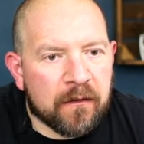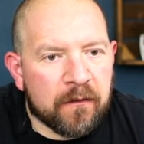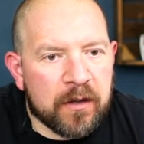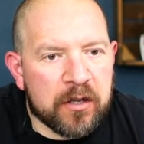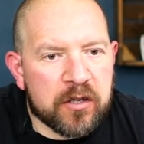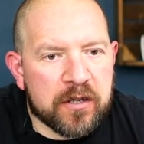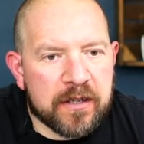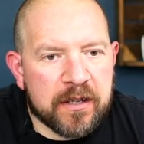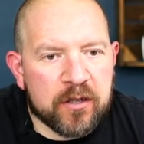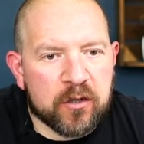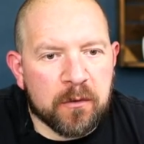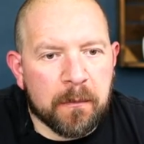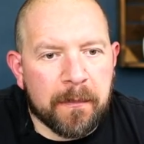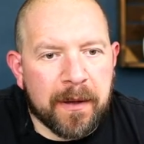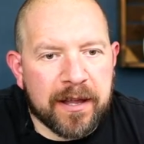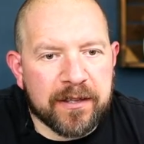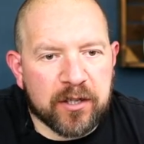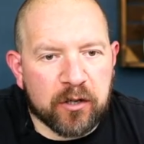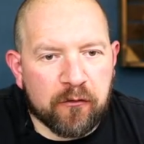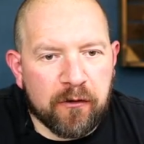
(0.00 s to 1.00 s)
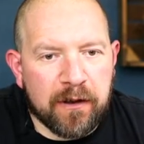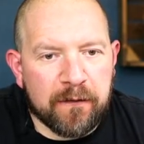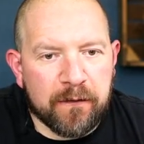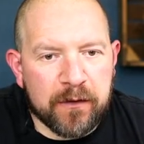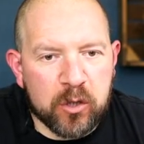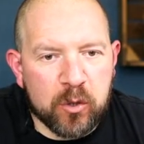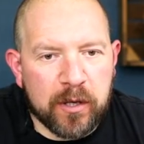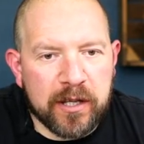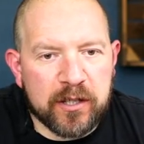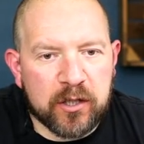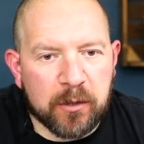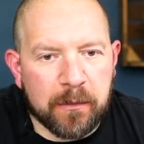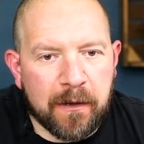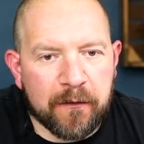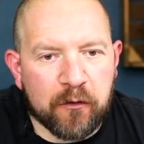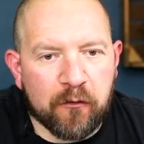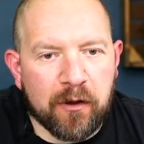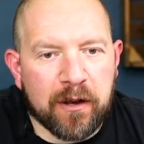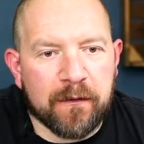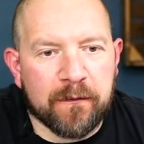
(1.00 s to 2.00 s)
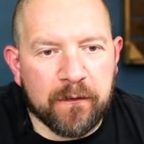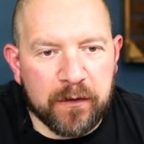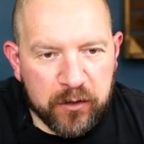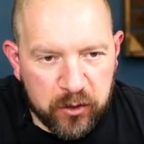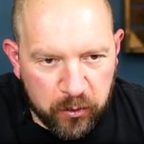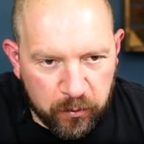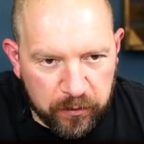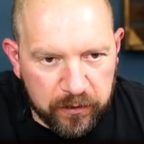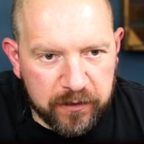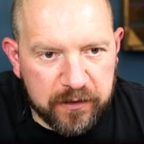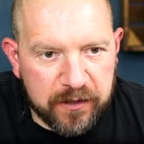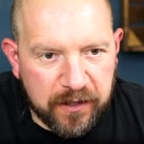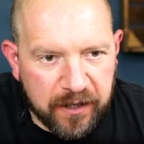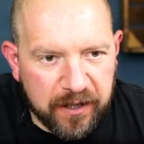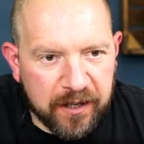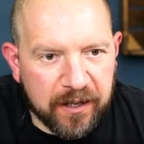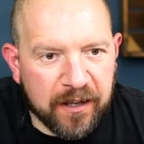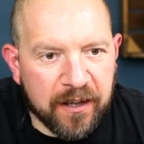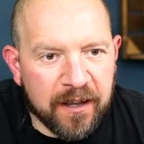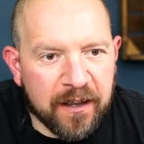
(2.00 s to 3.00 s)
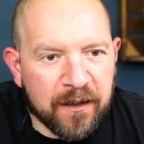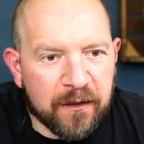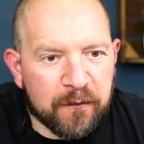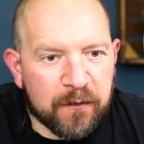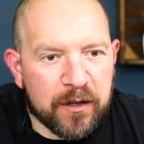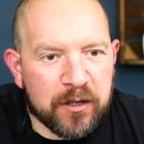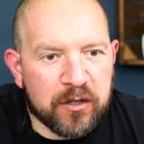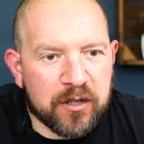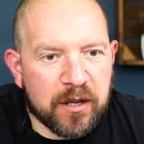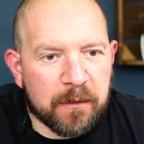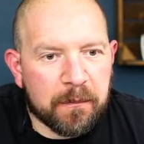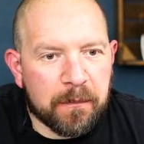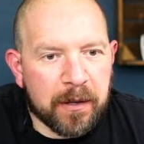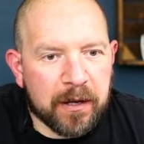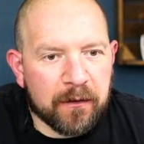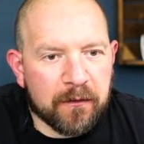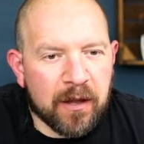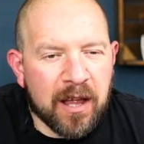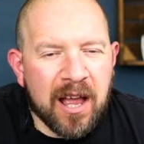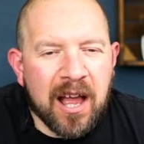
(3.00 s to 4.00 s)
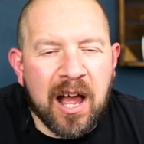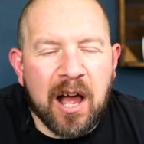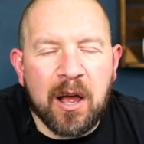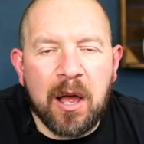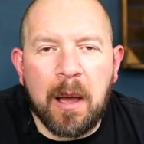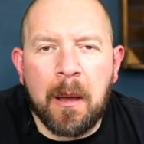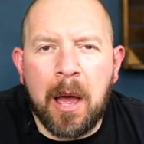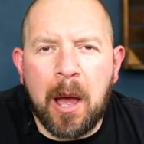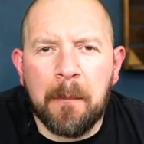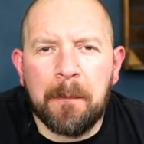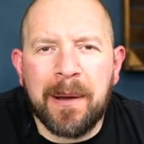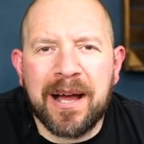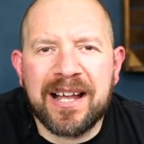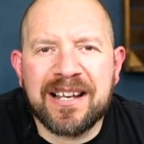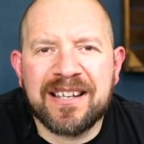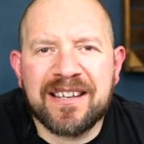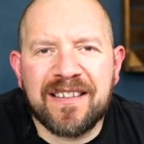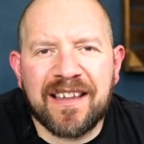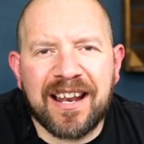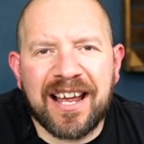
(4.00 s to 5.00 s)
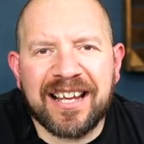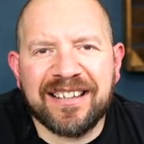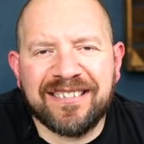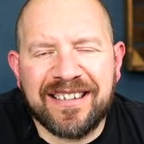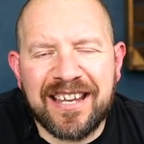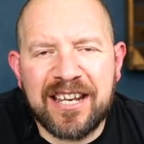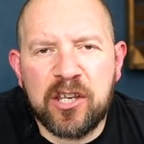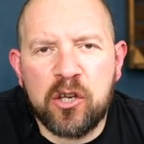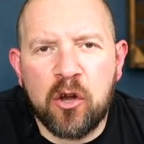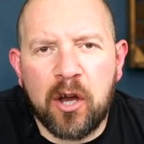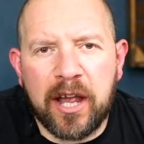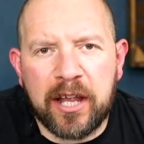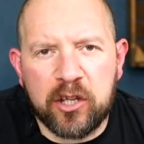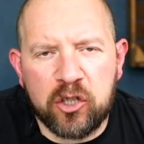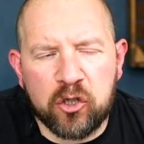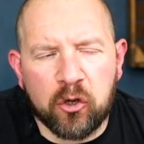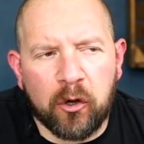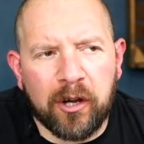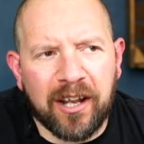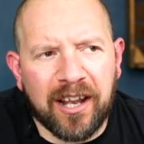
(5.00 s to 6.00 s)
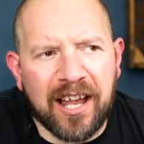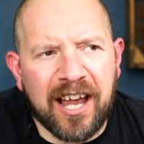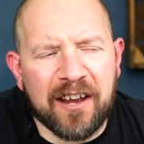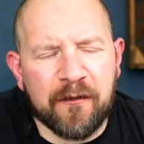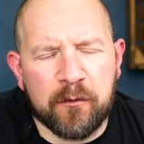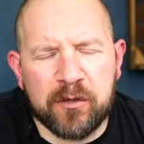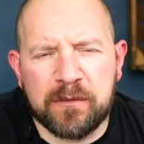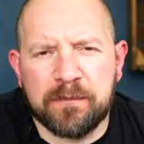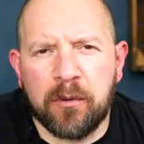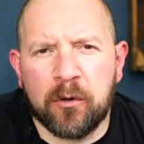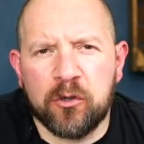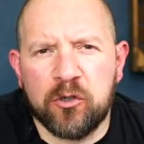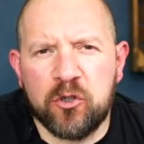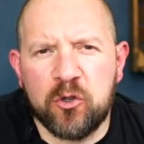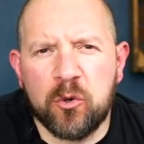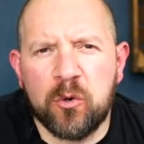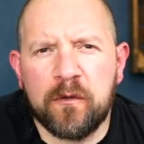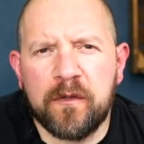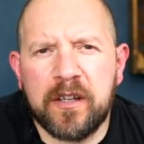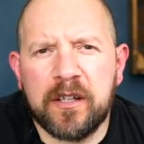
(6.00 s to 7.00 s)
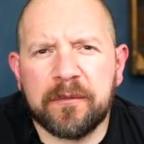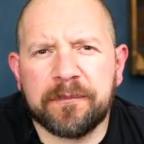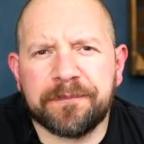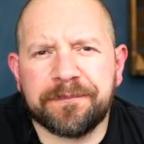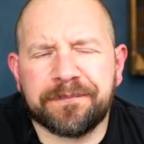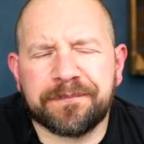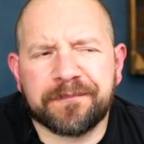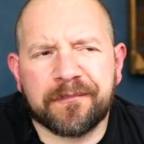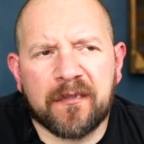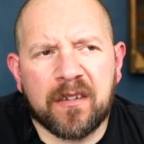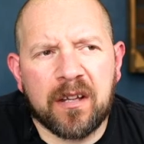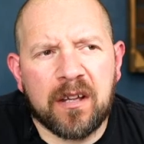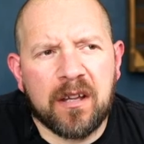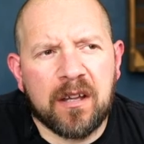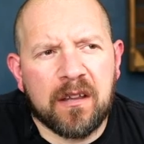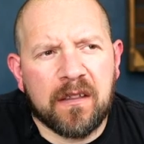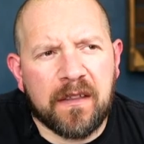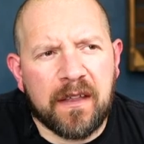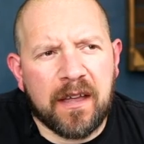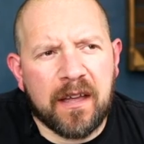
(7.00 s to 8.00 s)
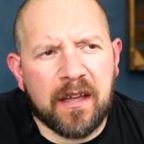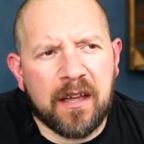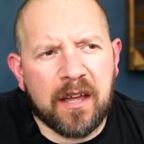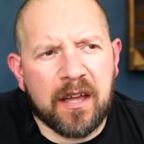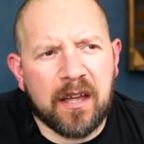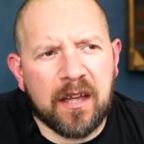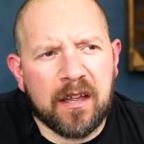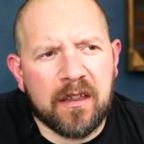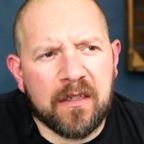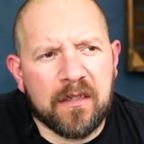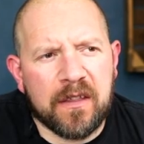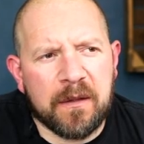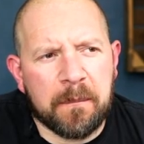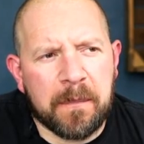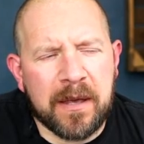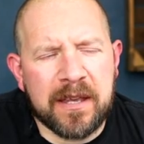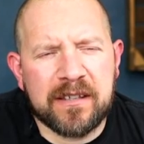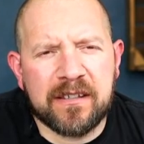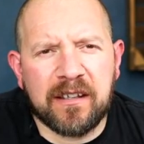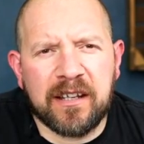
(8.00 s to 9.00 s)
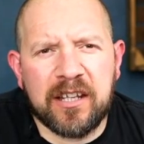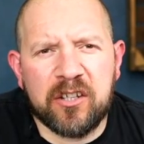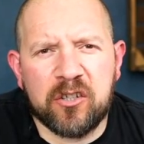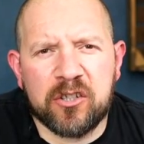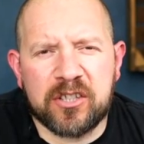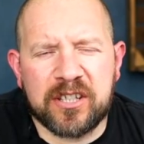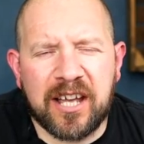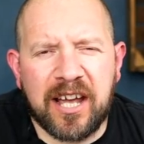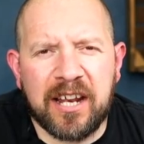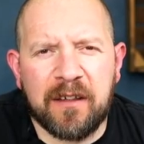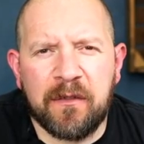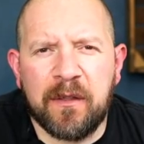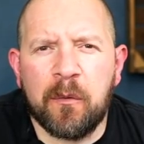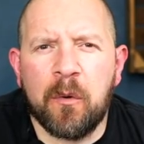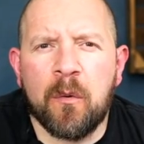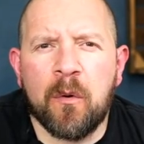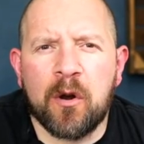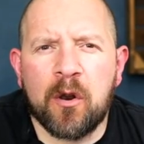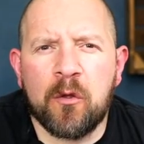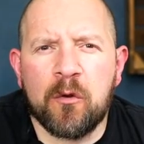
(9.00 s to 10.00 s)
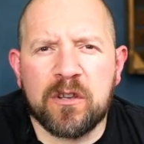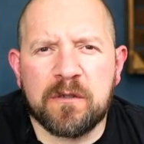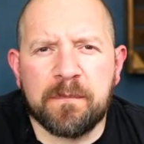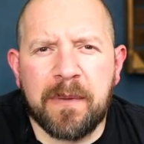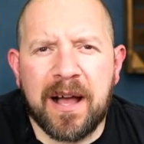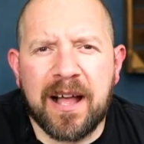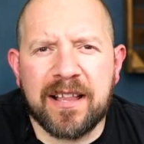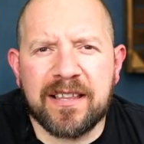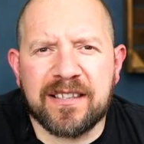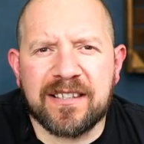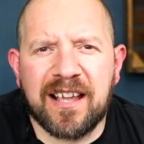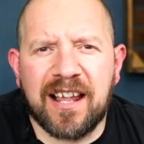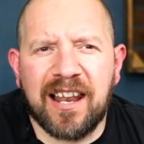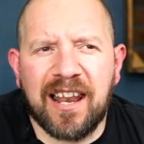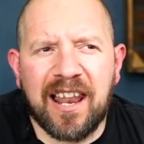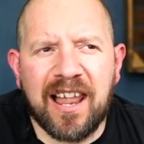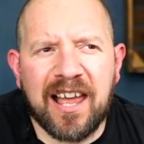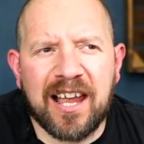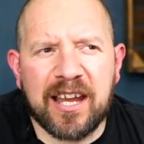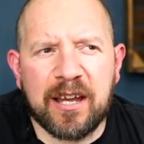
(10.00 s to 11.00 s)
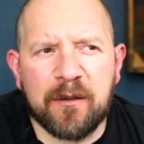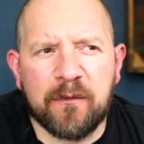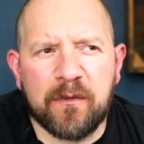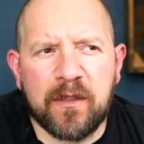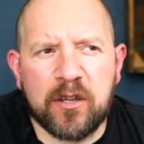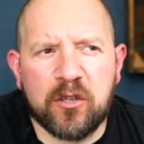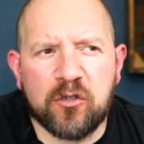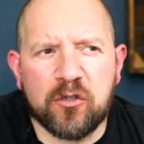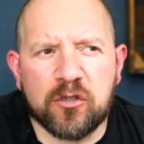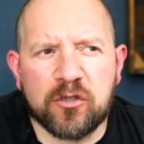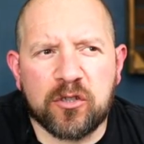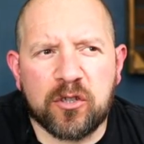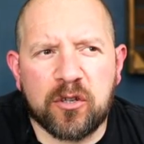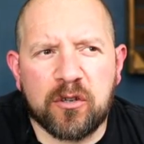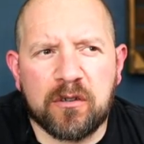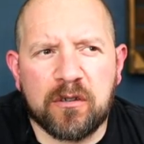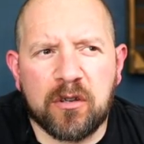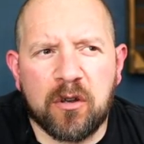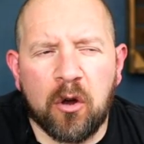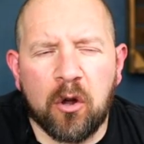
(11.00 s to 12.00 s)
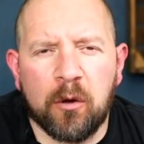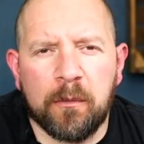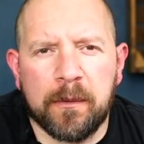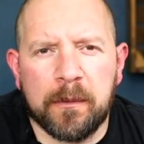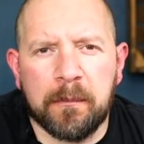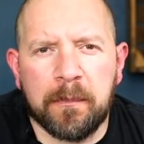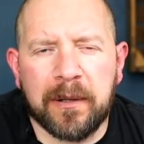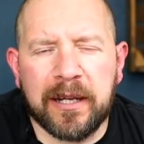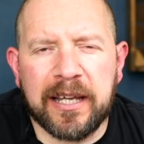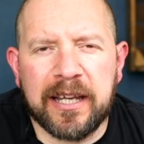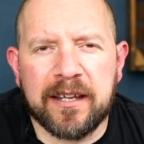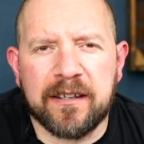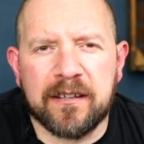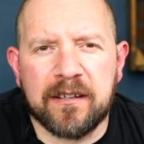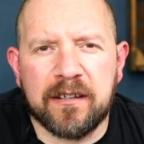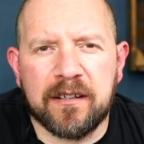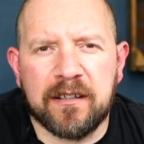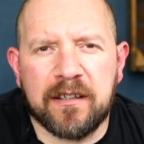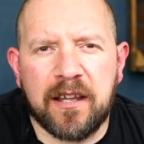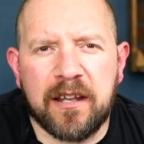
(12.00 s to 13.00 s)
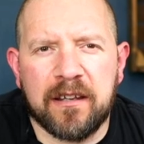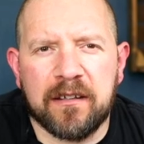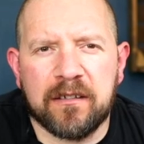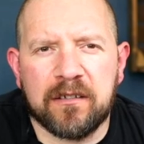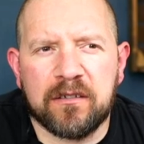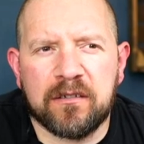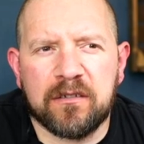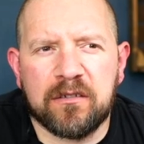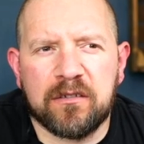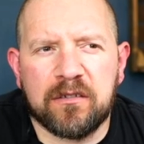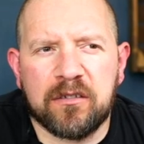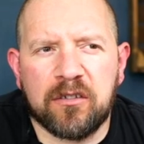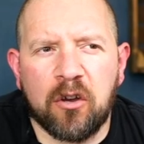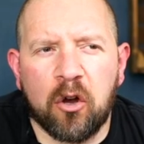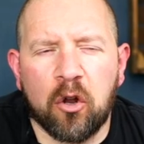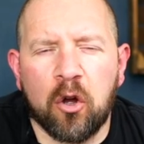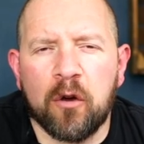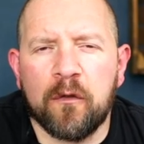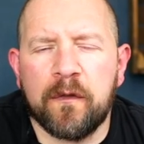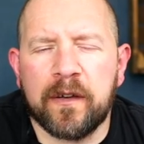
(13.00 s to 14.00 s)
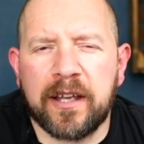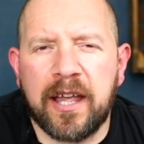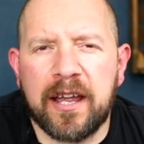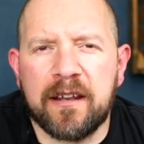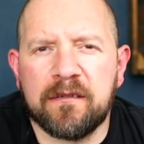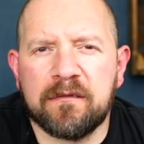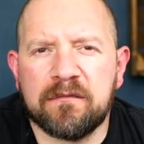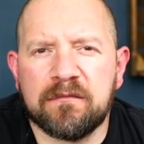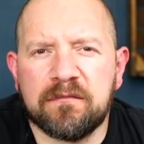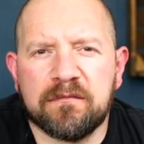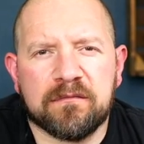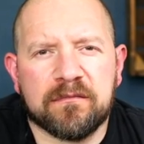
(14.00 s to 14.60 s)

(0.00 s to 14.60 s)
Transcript: V J saying some bands are great visually, some have great visuals, yeah. V J Pink, a band that I did not enjoy live was Bon Jovi. They're, they basically just kind of, they were one of those bands that live, they just got up and played and then got off again.